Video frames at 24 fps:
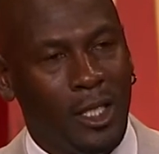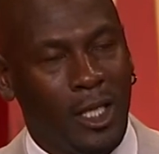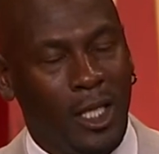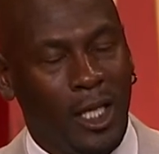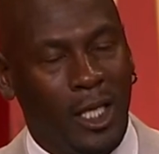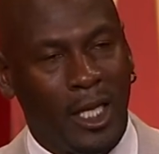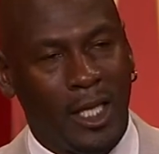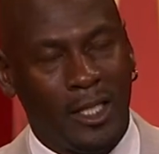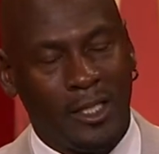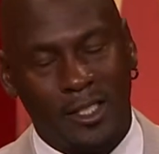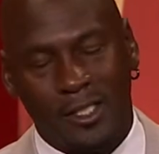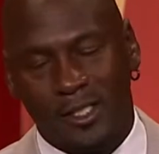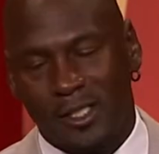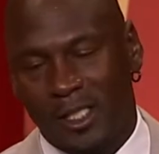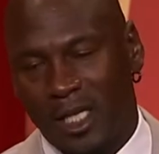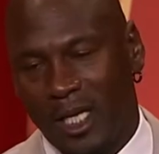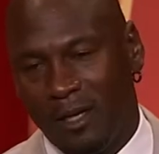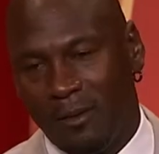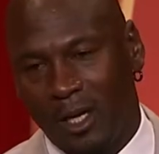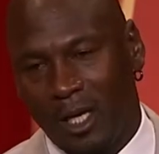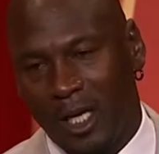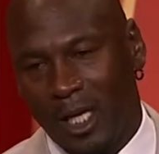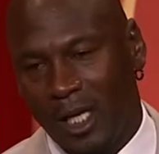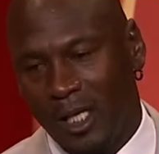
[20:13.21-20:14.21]
And at this
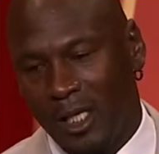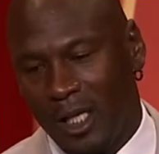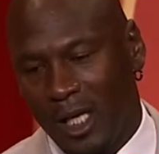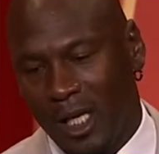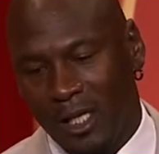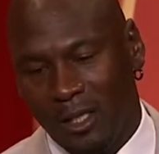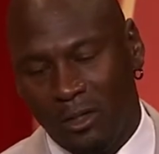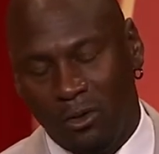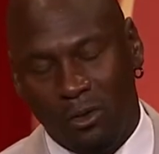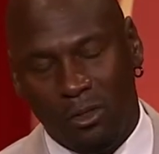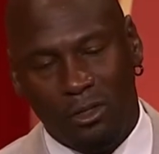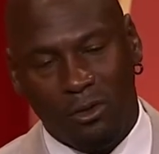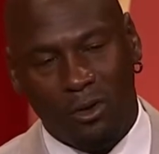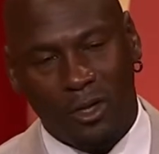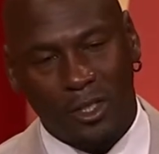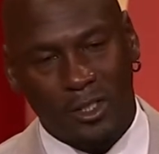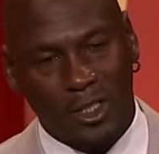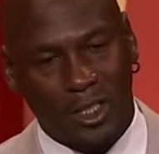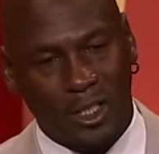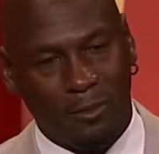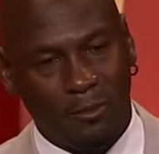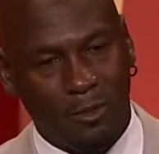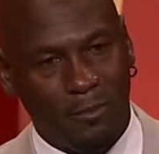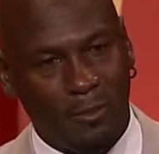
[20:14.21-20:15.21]
time, I had no thoughts
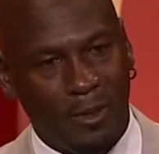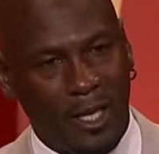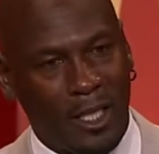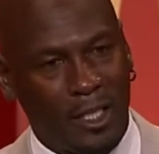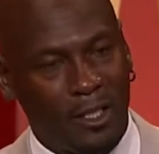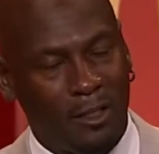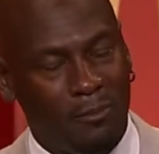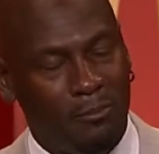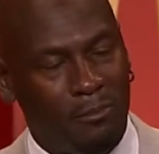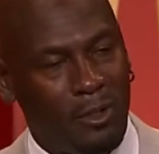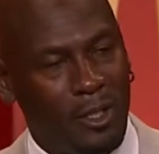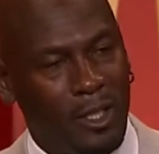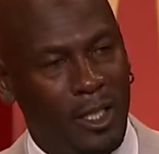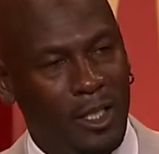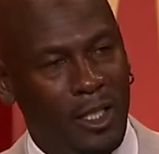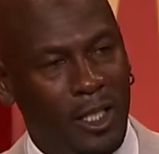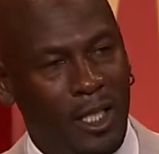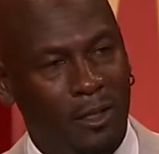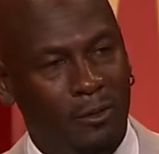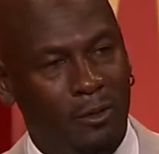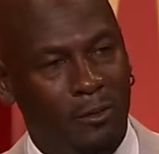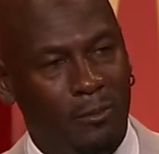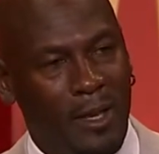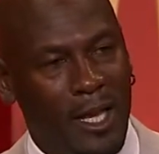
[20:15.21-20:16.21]
of coming back and playing the
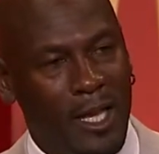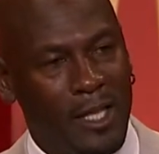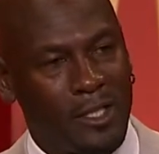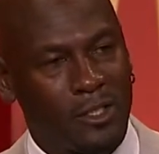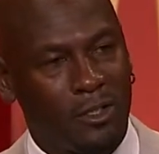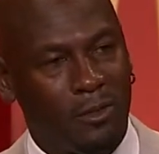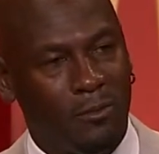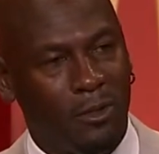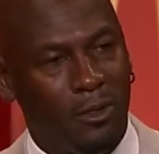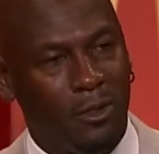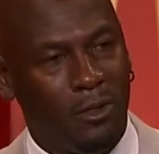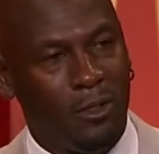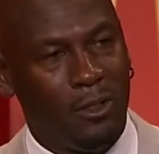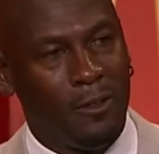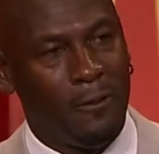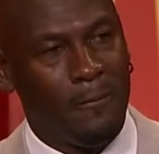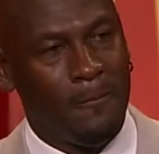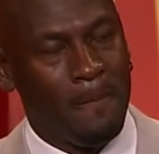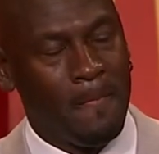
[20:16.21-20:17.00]
game of basketball.